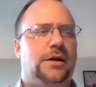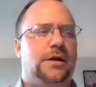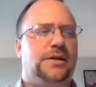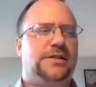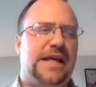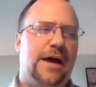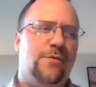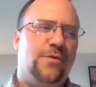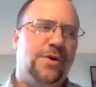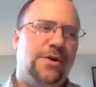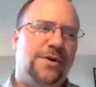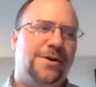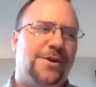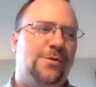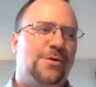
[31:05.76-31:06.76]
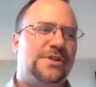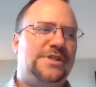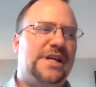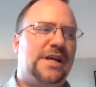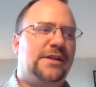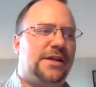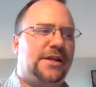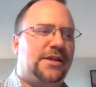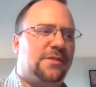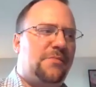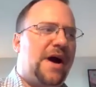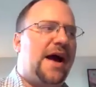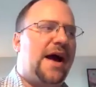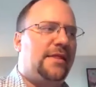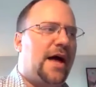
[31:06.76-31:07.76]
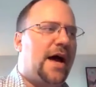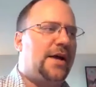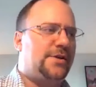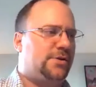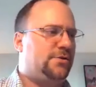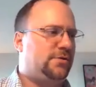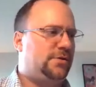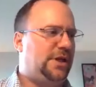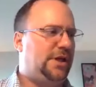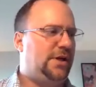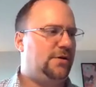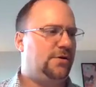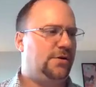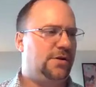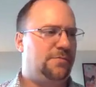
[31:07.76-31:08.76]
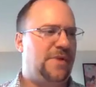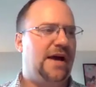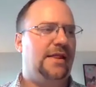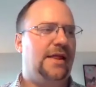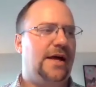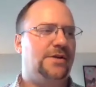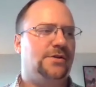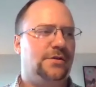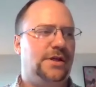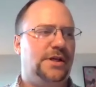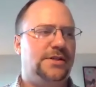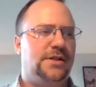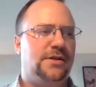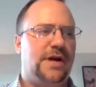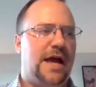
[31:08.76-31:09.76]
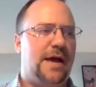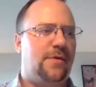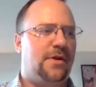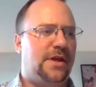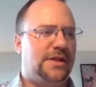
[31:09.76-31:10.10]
Is that where you were saying like the biological need or the biological needs of the rabbit,